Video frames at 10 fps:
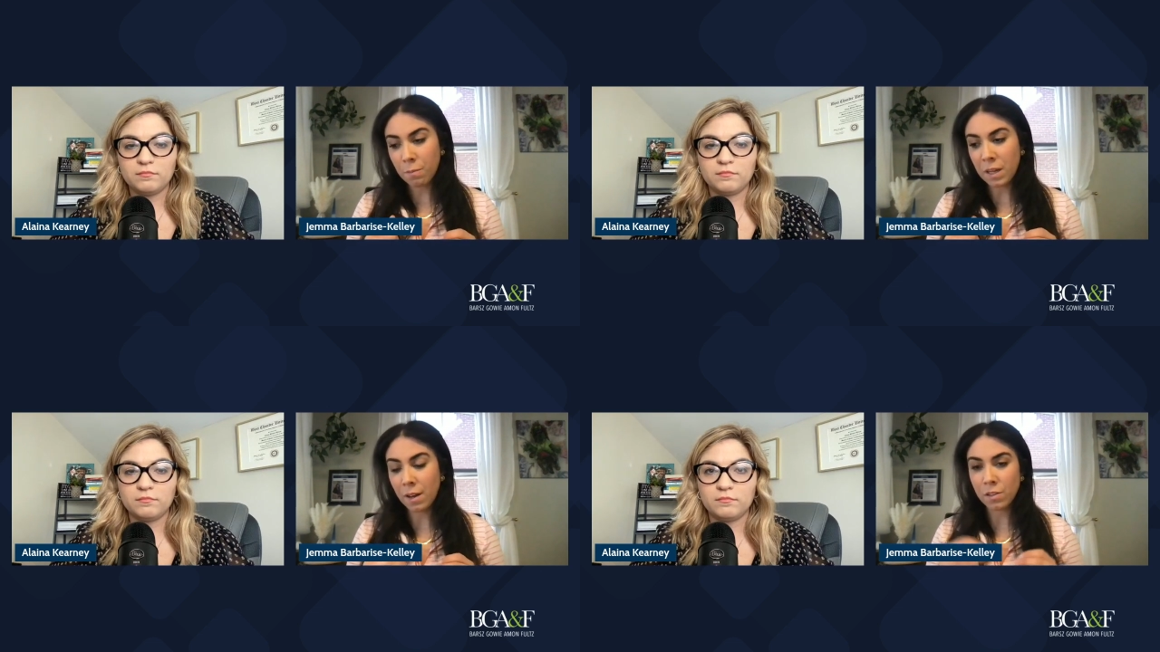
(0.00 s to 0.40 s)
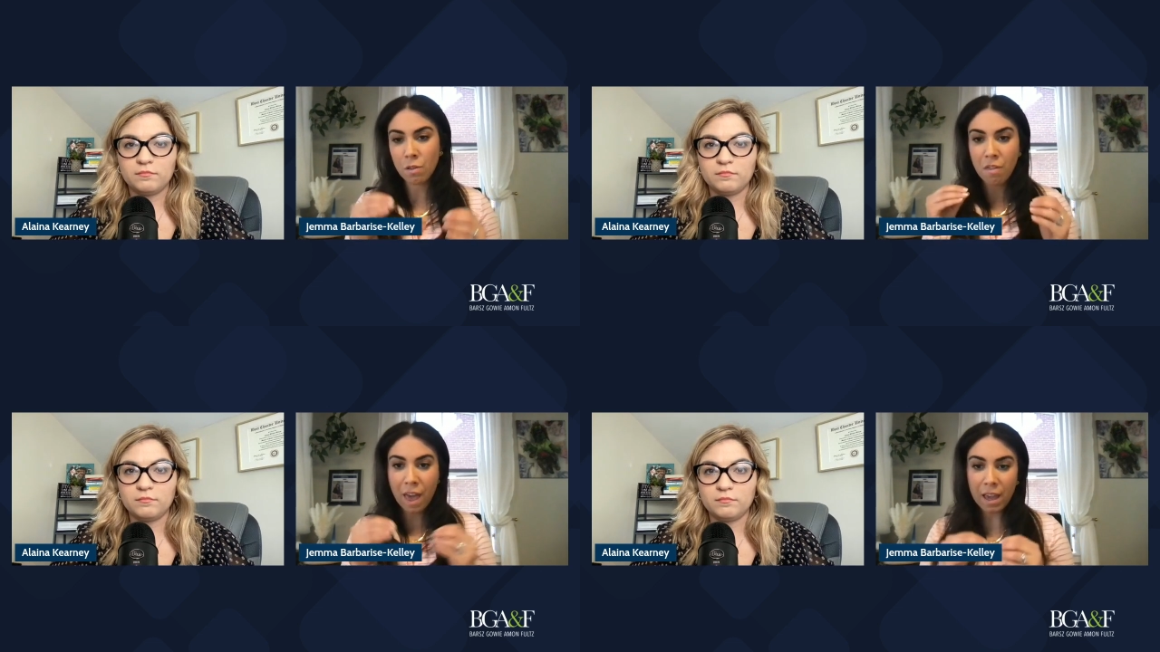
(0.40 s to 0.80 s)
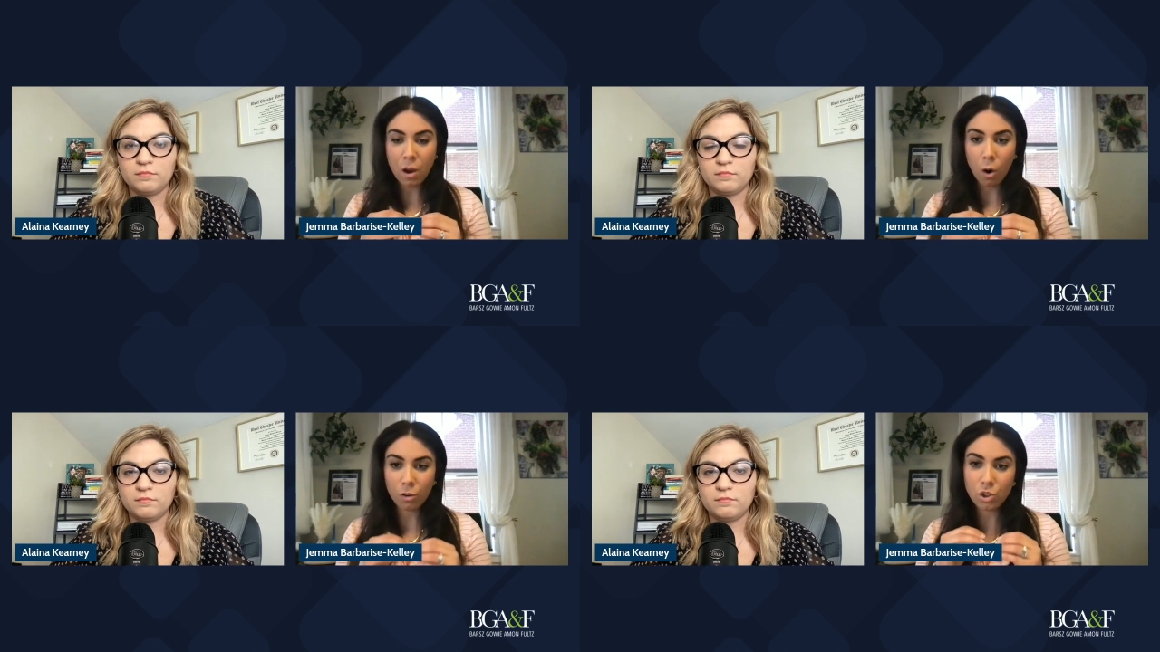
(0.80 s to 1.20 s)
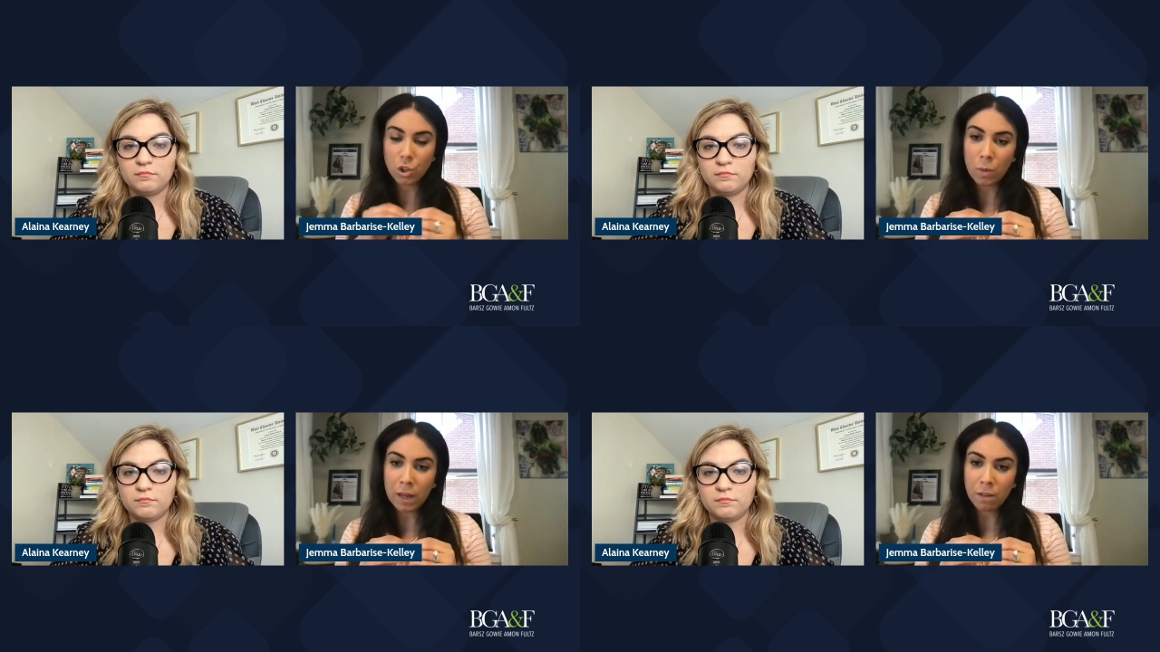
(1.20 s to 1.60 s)
Speaker 1: because they are
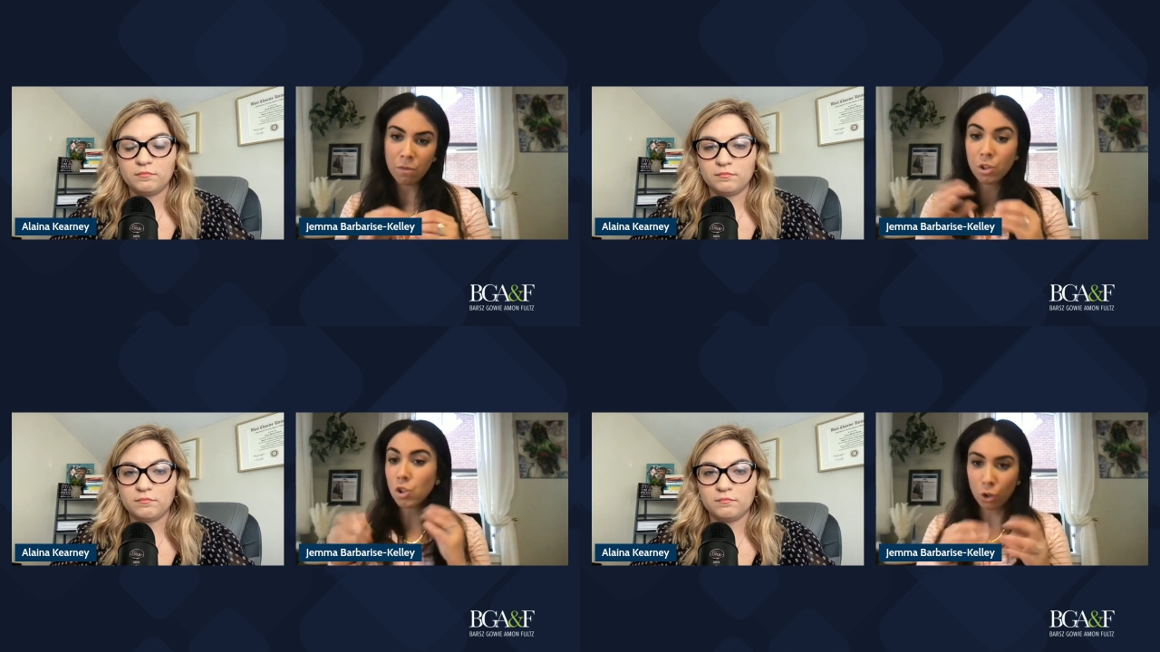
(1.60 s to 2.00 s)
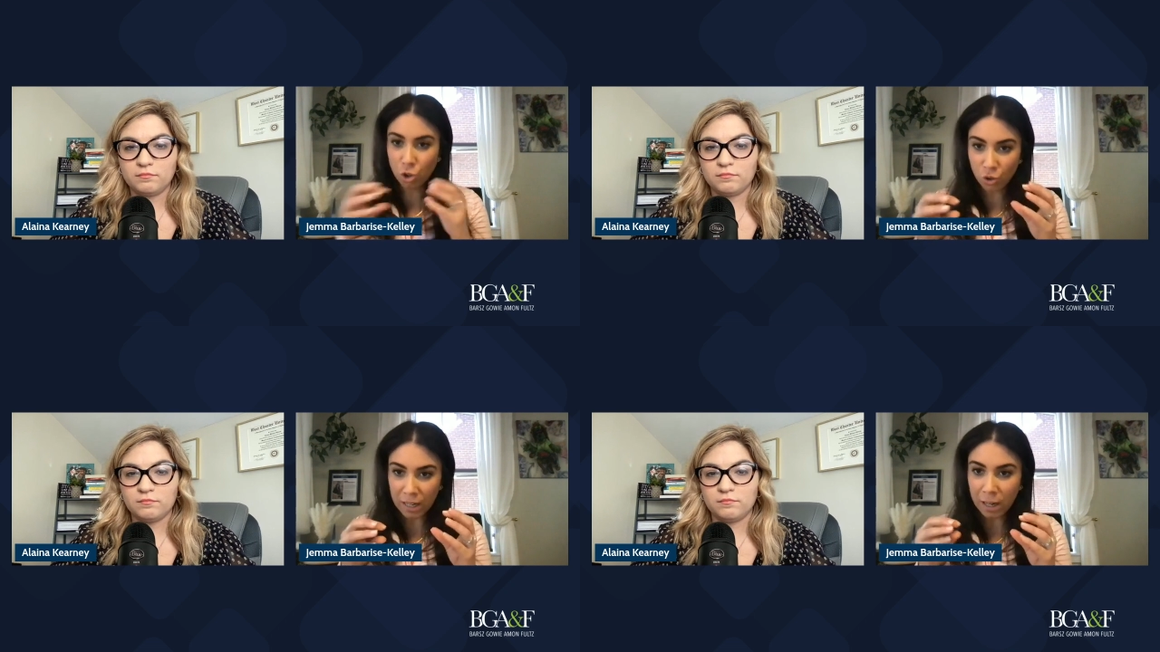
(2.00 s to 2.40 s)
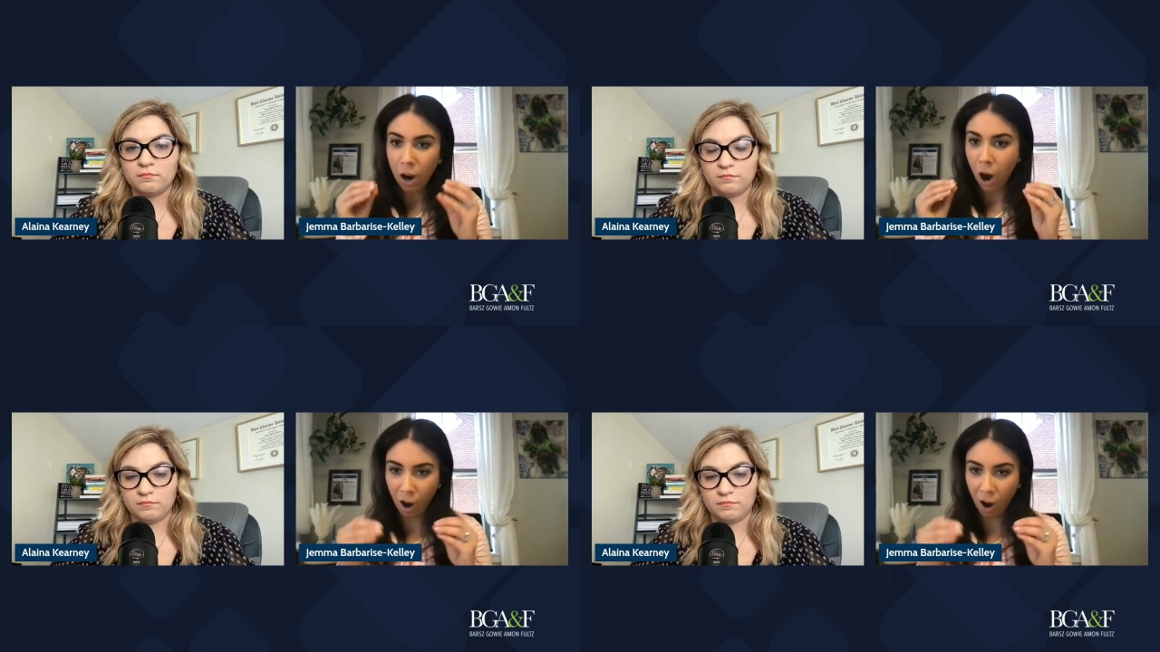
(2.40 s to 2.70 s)
doing the surgery